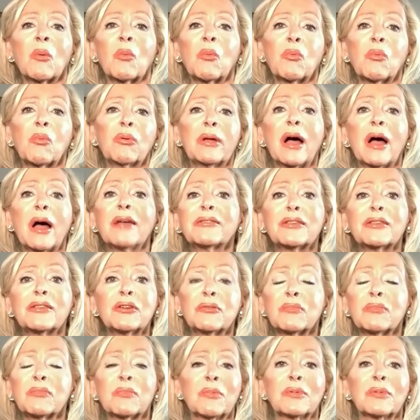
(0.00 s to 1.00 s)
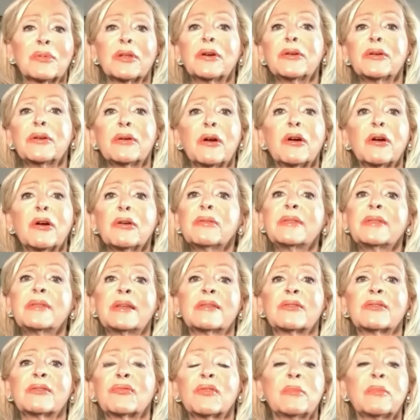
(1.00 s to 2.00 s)
we also heard
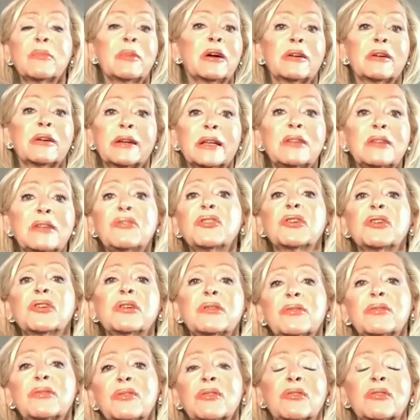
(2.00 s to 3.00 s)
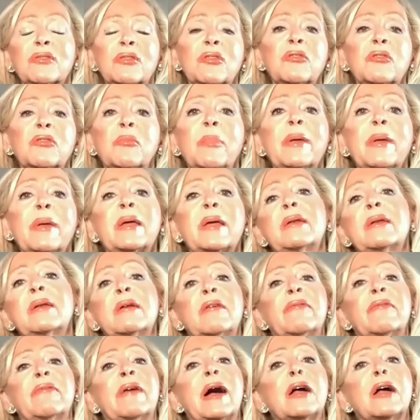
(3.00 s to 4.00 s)
this from our interns, who've been
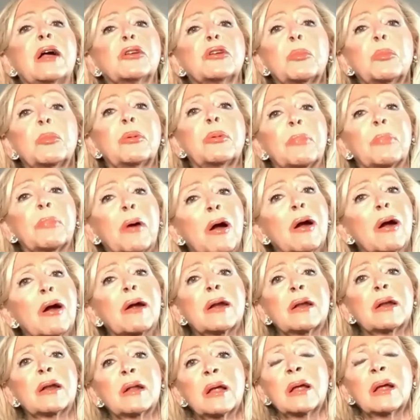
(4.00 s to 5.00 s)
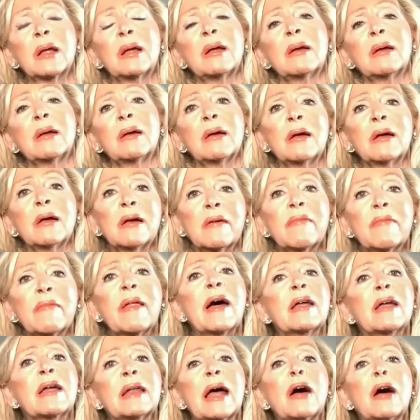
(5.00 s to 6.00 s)
a valuable part of
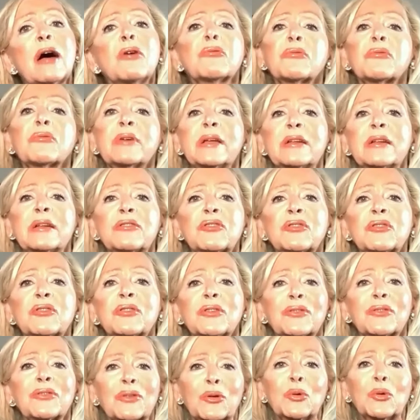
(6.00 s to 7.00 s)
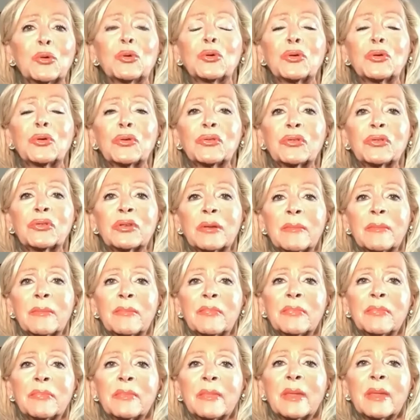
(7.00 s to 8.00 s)
that outreach to schools.
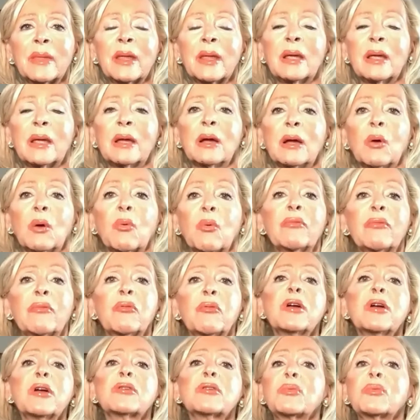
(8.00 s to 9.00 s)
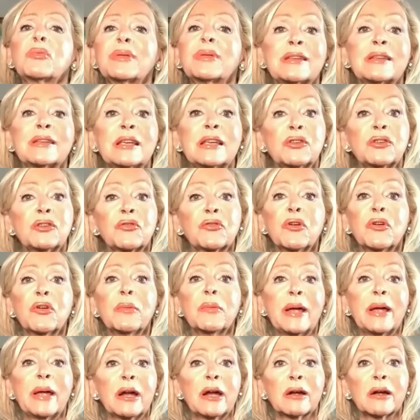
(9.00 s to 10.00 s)
We worked with Teach for
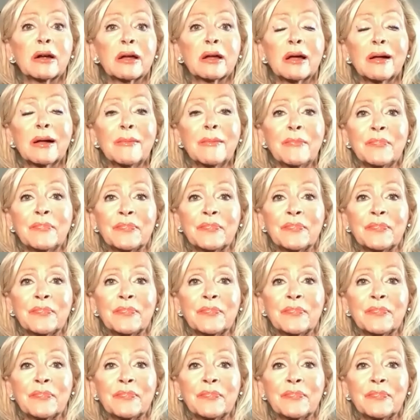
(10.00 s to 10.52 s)
America,